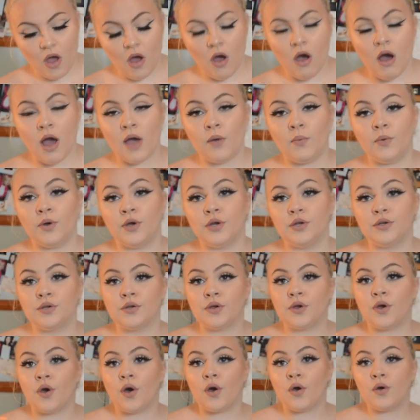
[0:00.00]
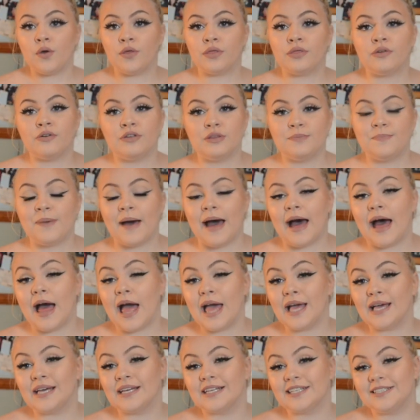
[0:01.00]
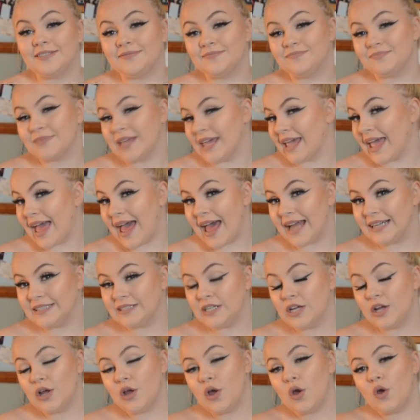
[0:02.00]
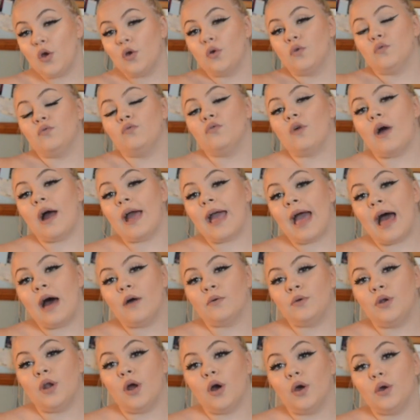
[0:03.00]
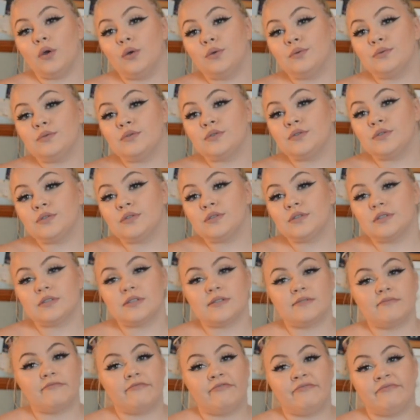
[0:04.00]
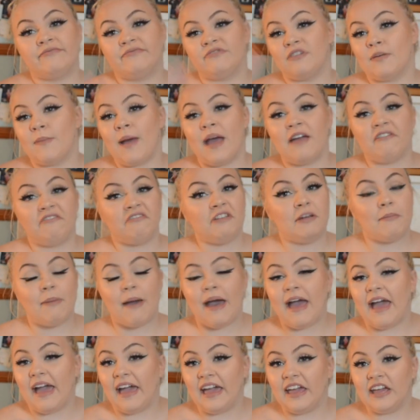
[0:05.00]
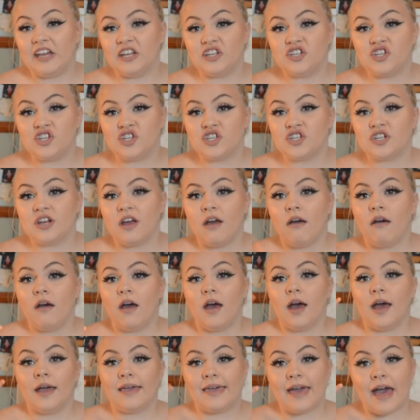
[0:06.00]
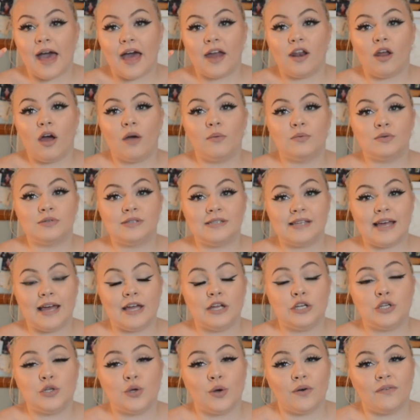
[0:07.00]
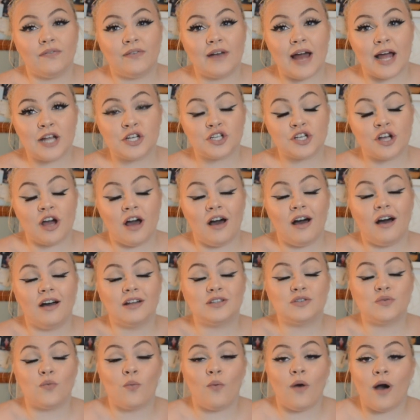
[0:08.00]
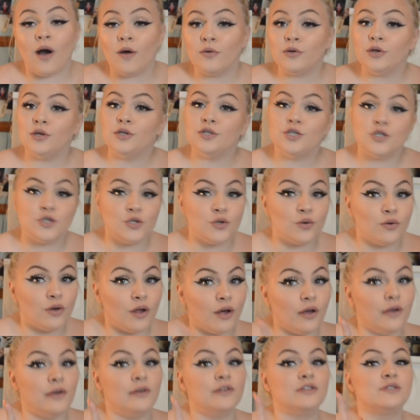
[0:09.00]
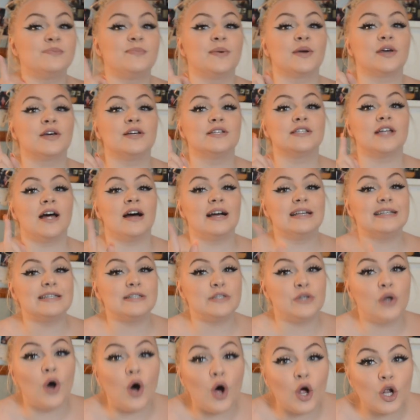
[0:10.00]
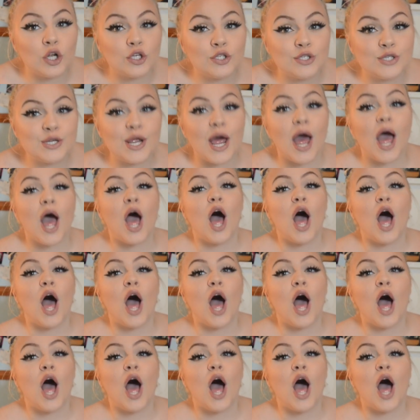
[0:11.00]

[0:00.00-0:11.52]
I would go through the pack again, write out notes from every page. Again, I will say do your flashcards while you do your notes, because I did not.